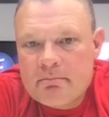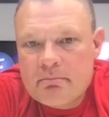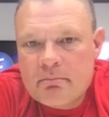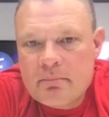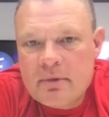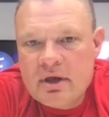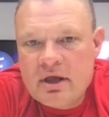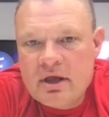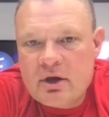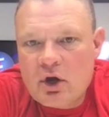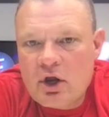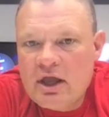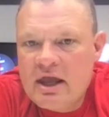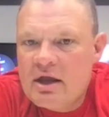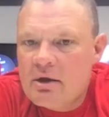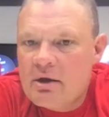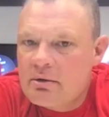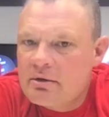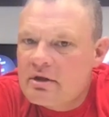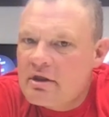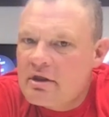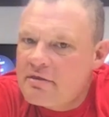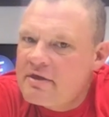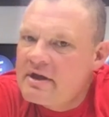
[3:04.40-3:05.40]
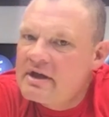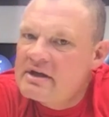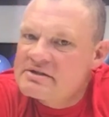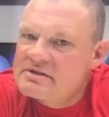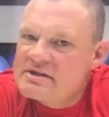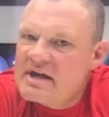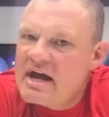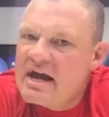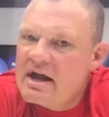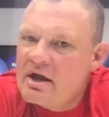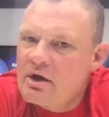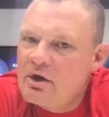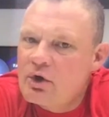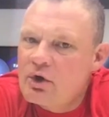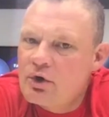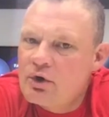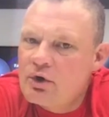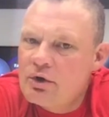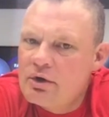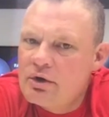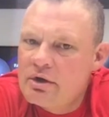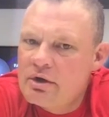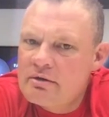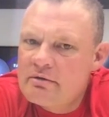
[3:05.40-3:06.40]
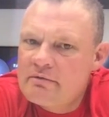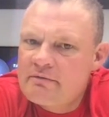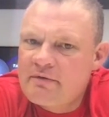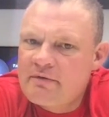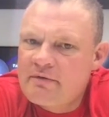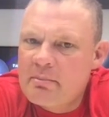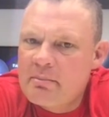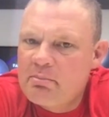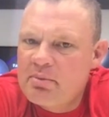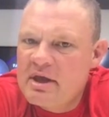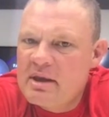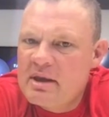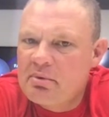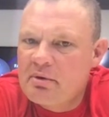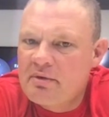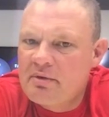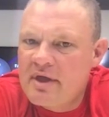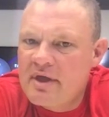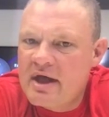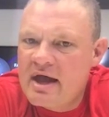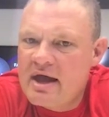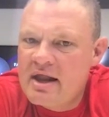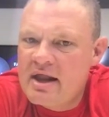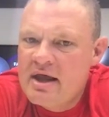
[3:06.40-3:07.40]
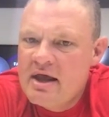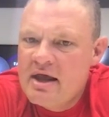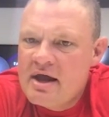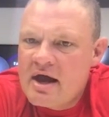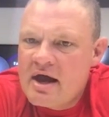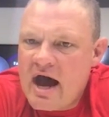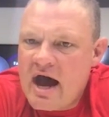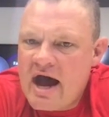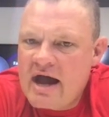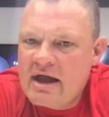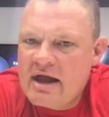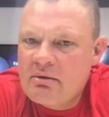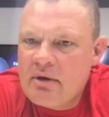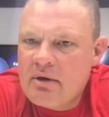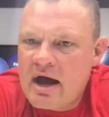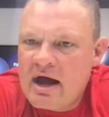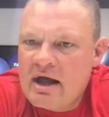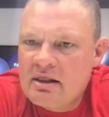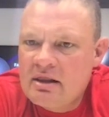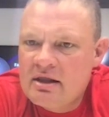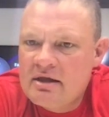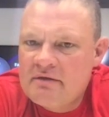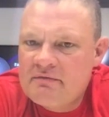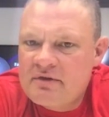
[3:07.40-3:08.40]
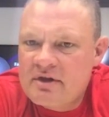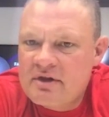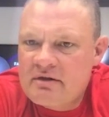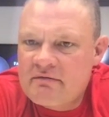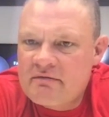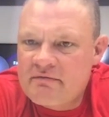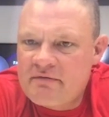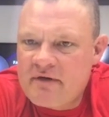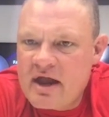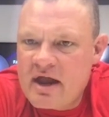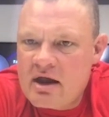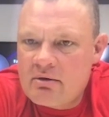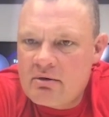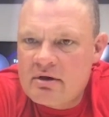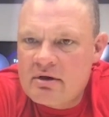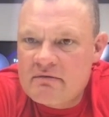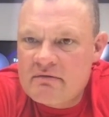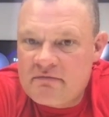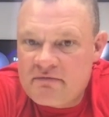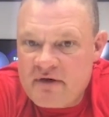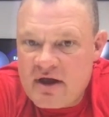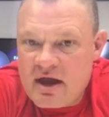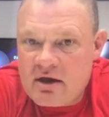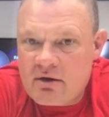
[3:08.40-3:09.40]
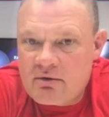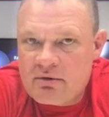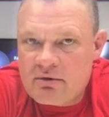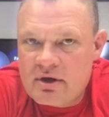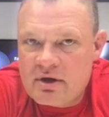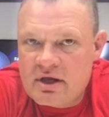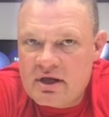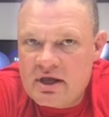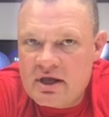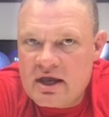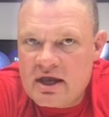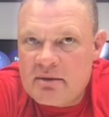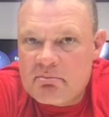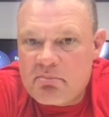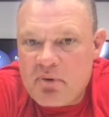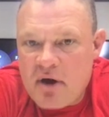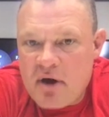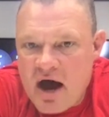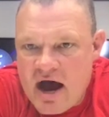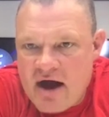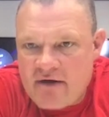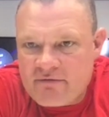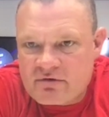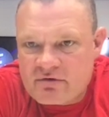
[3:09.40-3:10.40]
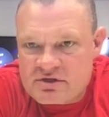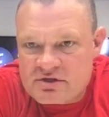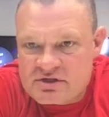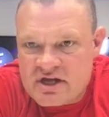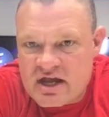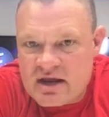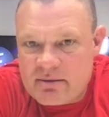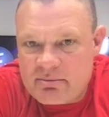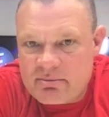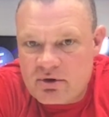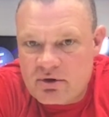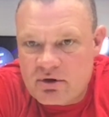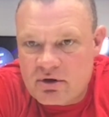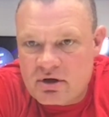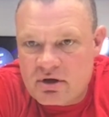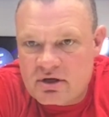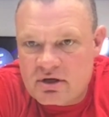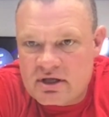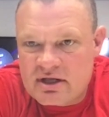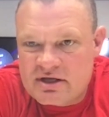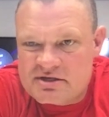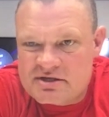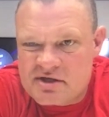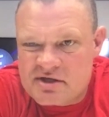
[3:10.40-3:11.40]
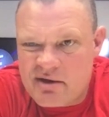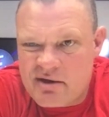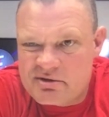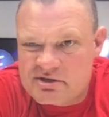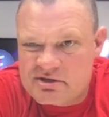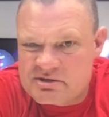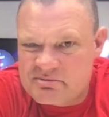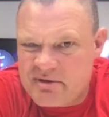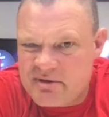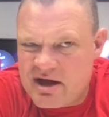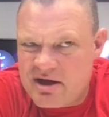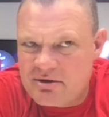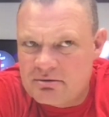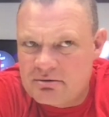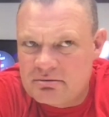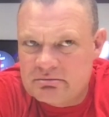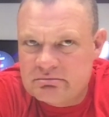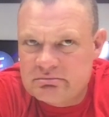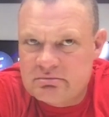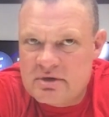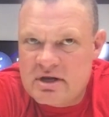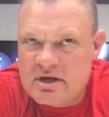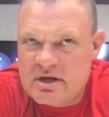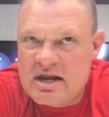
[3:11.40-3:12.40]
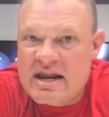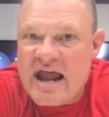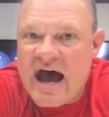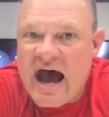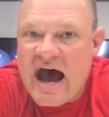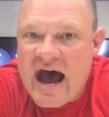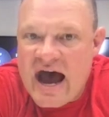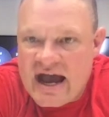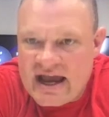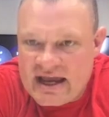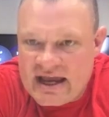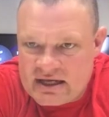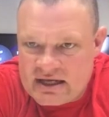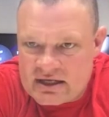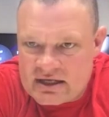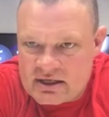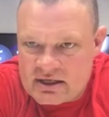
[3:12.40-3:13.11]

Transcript: and hearing the things I heard from people that I lived in a very, very impoverished neighborhood until I was about 9.